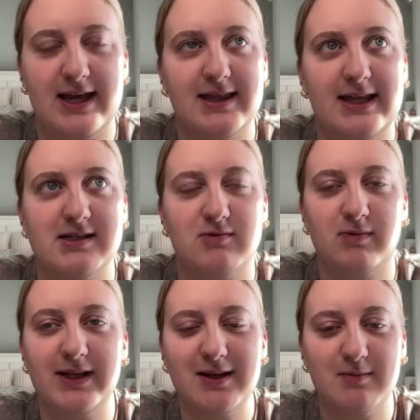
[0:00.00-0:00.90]
And that's
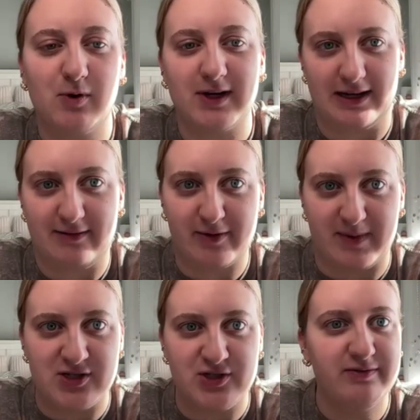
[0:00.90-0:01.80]
really important
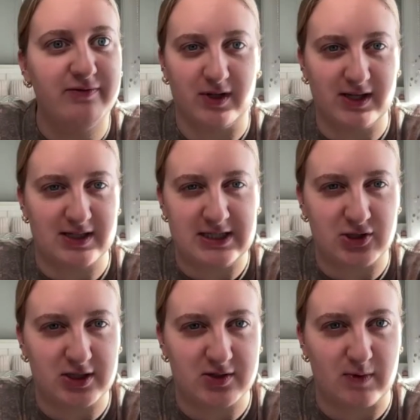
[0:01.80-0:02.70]
information for the
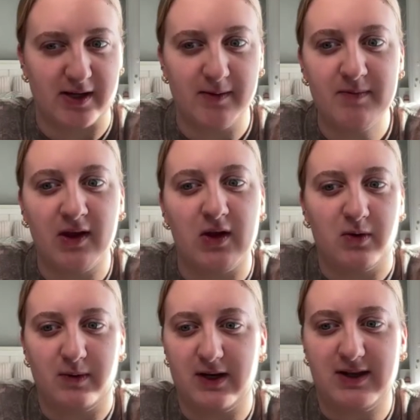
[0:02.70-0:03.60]
teacher as well
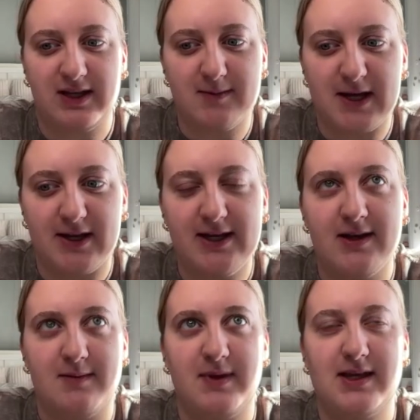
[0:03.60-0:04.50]
when you think about it,
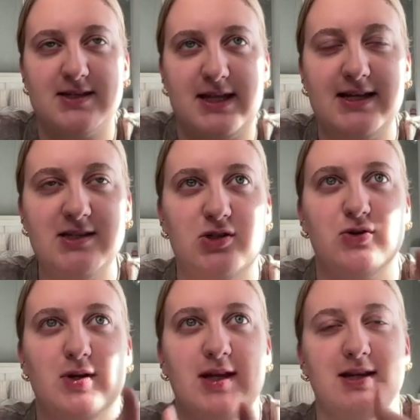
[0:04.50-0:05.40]
because that
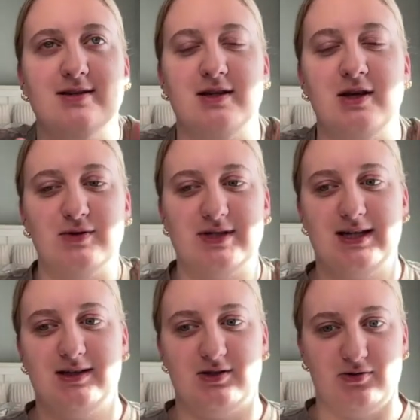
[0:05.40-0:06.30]
student is
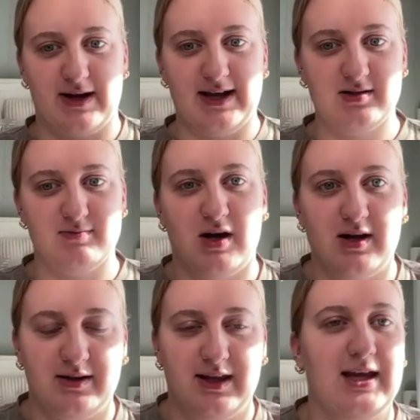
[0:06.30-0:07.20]
using direct
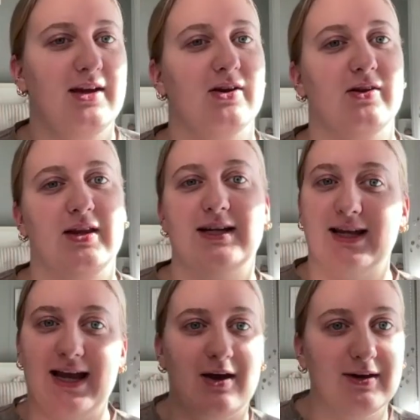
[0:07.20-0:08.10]
modeling or like
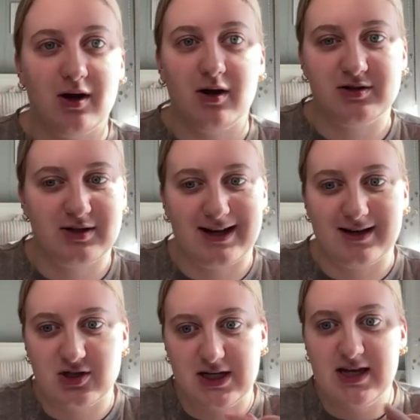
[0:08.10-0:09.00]
the counting all
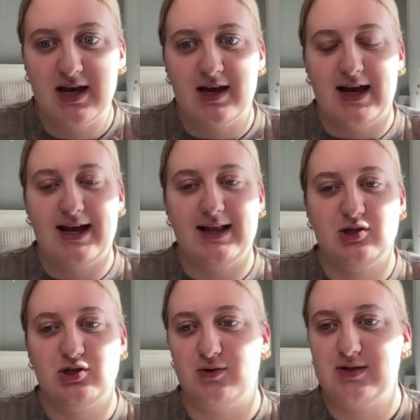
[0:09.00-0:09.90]
strategy. And
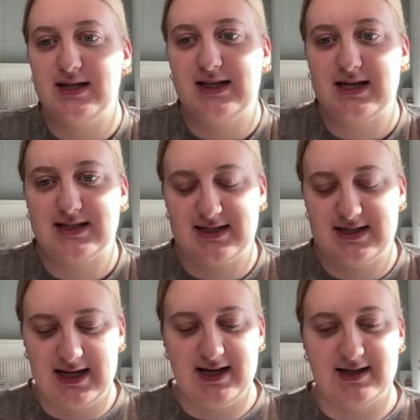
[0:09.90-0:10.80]
that shows that they
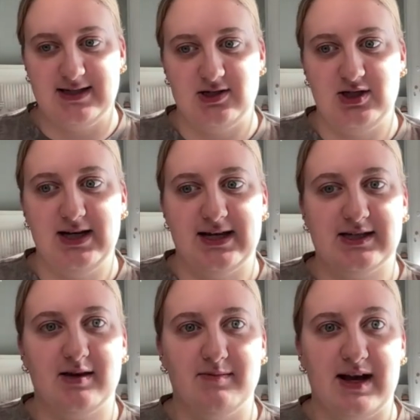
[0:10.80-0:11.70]
see addition
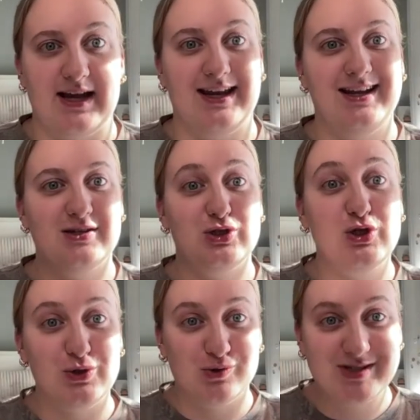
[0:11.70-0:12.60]
as combining
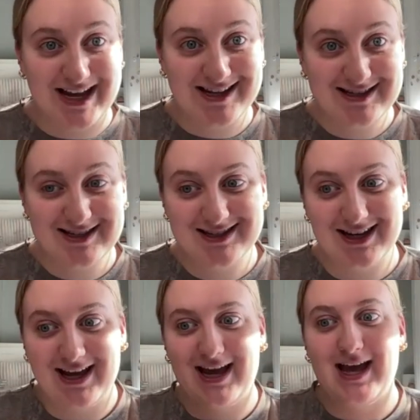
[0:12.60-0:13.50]
two sets
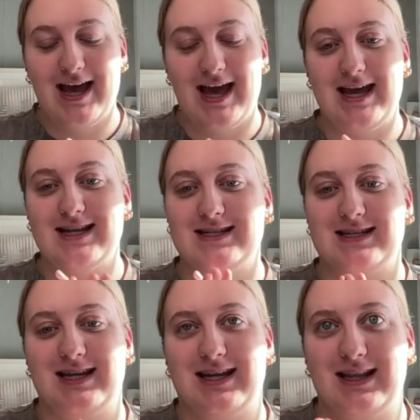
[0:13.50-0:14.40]

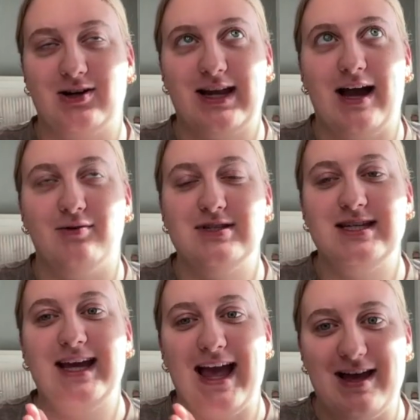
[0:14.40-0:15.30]
and they're
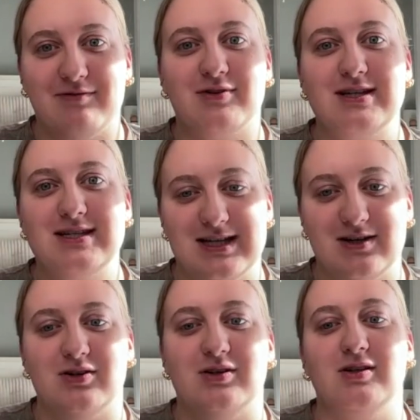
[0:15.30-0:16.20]
counting every
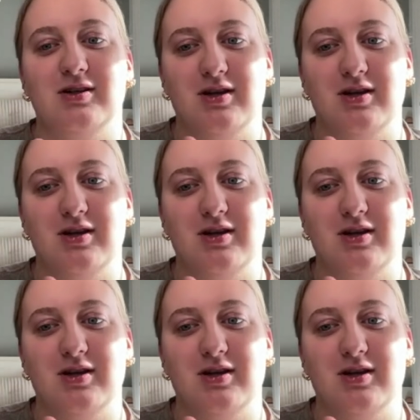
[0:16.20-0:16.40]
single